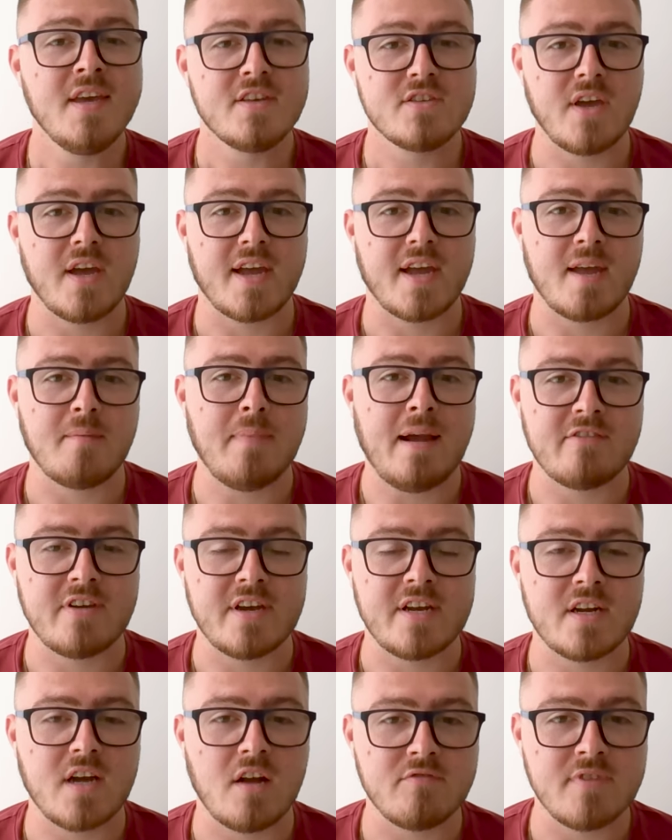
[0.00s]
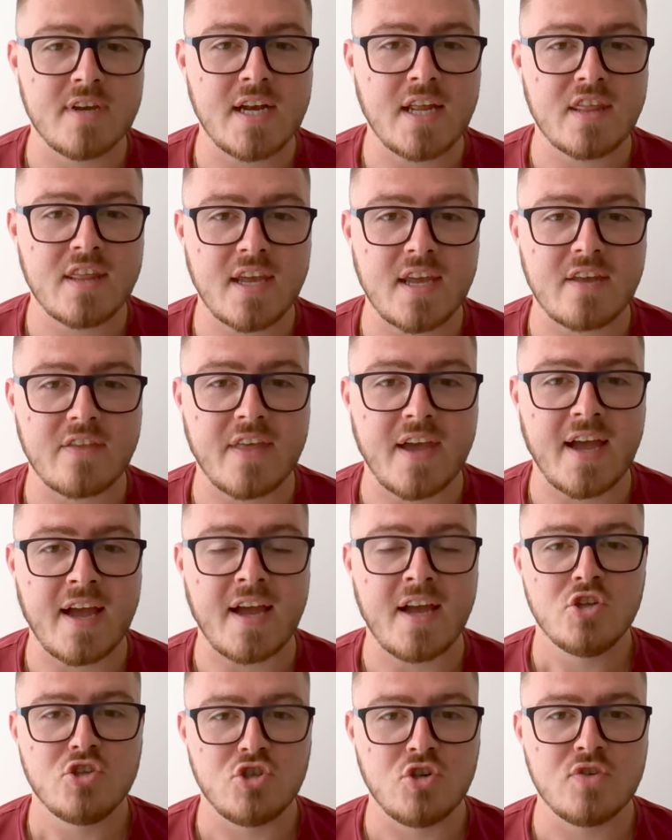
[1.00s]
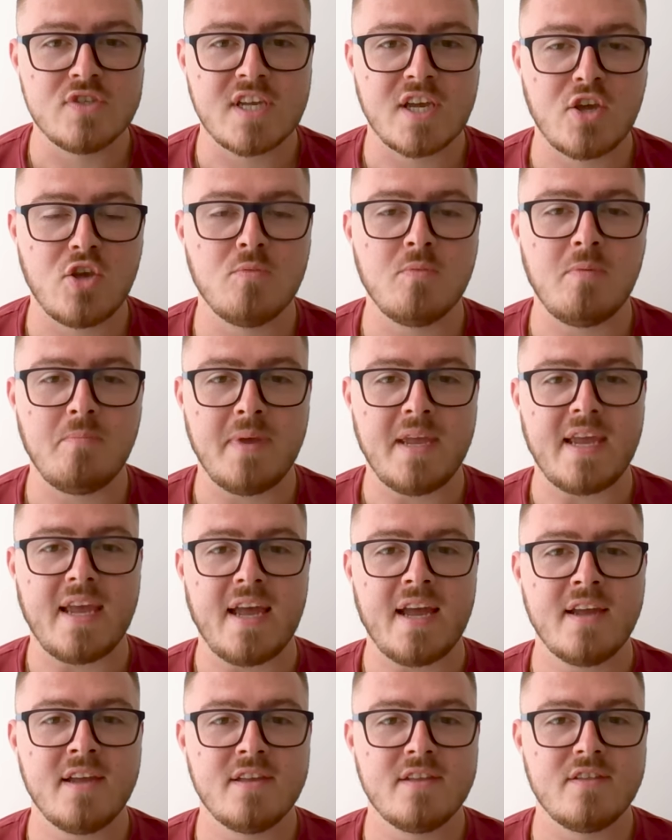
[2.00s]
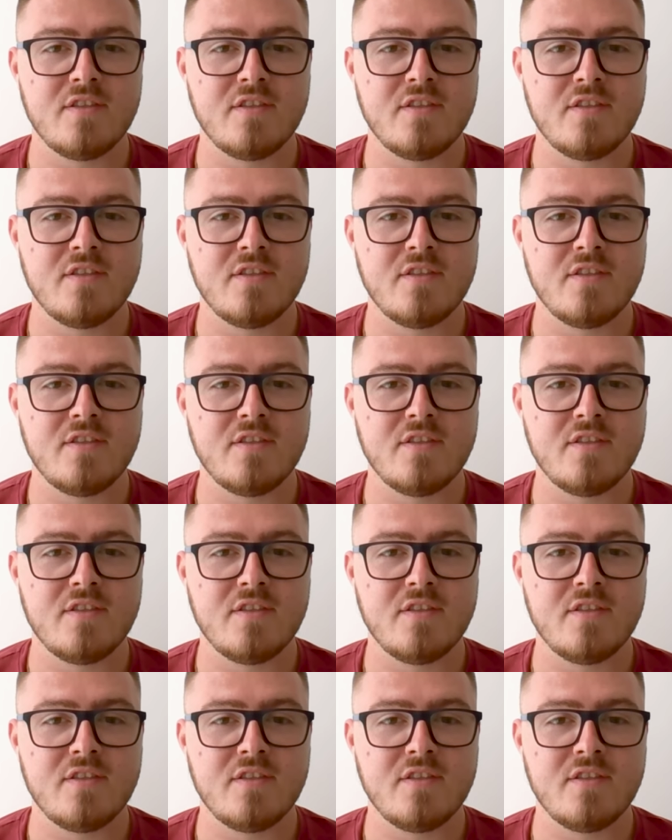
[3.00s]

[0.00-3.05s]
So yeah, get married. I really think that choosing a human being